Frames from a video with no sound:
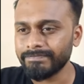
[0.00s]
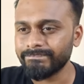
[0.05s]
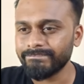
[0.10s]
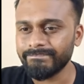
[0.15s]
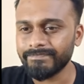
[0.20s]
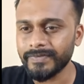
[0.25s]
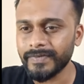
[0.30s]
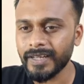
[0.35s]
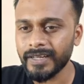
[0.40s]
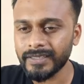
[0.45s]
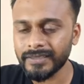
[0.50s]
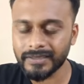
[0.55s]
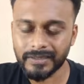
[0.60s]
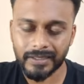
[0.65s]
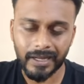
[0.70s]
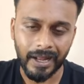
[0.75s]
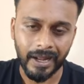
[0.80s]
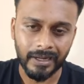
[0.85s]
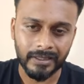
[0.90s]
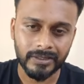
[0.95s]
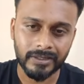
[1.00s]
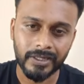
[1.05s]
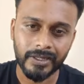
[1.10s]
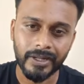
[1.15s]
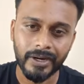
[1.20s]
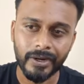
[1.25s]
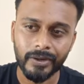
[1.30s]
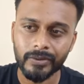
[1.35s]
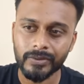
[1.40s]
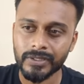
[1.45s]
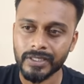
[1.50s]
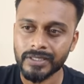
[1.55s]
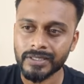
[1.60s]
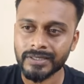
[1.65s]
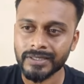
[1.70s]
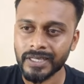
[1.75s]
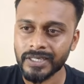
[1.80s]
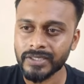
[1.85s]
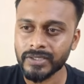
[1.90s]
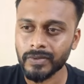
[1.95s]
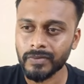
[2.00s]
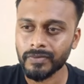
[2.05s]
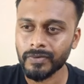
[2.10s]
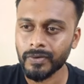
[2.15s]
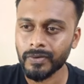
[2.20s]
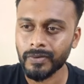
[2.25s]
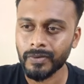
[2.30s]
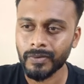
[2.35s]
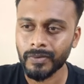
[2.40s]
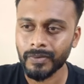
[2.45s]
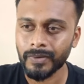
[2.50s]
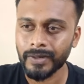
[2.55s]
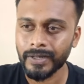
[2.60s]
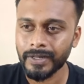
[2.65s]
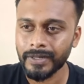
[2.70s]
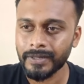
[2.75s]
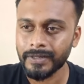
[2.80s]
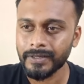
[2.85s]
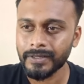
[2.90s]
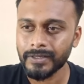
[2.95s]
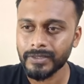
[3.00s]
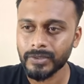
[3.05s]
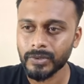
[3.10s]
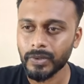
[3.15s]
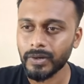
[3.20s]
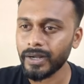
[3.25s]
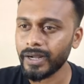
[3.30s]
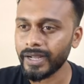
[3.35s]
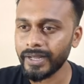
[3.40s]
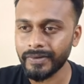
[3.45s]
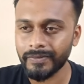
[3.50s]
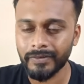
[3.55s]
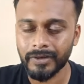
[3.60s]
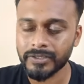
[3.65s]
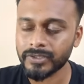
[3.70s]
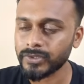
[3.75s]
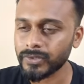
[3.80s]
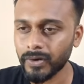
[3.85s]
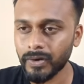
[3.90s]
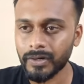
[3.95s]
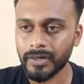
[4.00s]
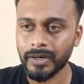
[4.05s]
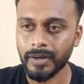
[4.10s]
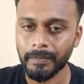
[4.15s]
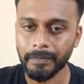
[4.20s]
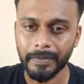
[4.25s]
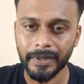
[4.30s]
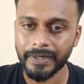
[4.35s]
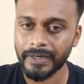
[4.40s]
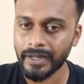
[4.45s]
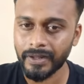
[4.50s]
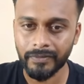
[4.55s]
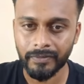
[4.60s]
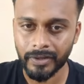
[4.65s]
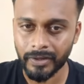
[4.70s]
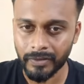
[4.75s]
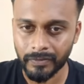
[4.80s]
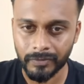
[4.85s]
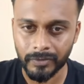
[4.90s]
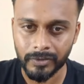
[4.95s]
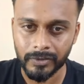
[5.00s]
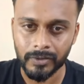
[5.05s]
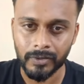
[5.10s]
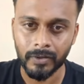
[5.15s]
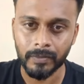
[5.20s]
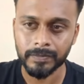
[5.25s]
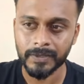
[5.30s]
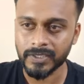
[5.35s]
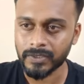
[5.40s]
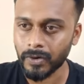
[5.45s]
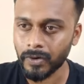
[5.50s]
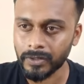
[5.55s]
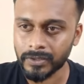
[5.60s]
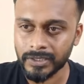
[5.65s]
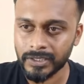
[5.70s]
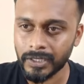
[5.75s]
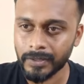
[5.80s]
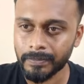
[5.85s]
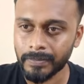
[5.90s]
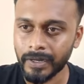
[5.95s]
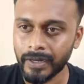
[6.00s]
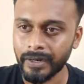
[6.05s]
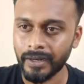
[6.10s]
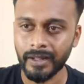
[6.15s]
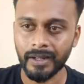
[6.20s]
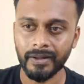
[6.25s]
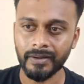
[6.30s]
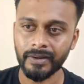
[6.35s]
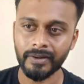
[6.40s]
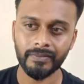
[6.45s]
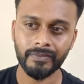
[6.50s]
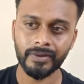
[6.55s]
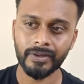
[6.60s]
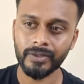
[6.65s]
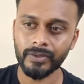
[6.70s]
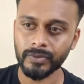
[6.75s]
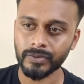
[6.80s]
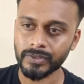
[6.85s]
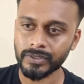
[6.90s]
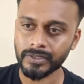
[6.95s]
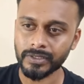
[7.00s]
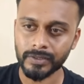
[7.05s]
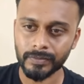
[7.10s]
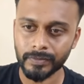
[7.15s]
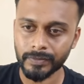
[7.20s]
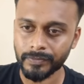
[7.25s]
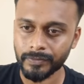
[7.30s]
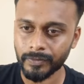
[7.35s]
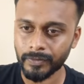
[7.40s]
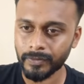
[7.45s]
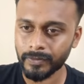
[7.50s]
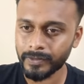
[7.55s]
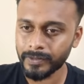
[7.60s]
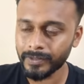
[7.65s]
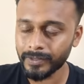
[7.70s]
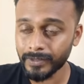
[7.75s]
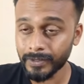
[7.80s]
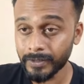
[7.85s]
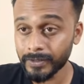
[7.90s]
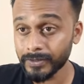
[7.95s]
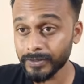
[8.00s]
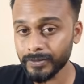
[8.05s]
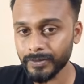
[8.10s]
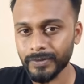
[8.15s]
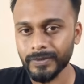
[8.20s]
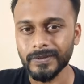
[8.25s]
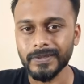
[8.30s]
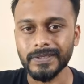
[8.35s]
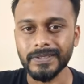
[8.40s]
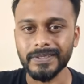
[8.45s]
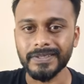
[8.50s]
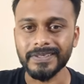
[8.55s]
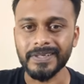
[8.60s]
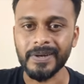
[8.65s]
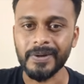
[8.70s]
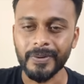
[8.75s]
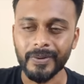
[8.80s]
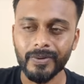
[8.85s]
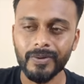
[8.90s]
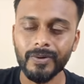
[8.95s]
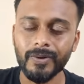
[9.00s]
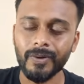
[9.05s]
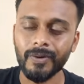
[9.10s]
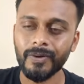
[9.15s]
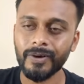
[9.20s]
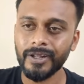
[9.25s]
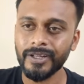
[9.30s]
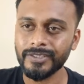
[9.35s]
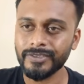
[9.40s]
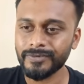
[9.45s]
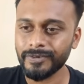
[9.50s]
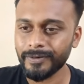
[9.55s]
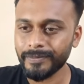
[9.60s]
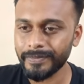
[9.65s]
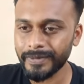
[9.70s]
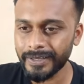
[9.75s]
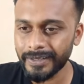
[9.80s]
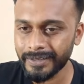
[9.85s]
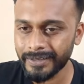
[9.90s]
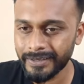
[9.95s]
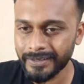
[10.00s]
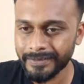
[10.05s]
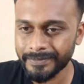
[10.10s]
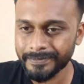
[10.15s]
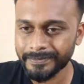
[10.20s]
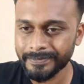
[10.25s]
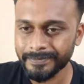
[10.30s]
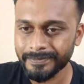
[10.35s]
uh, it actually reduces the size of the code. So I was not completely aware of this concept, and I had never used this before. So this is a new knowledge for me.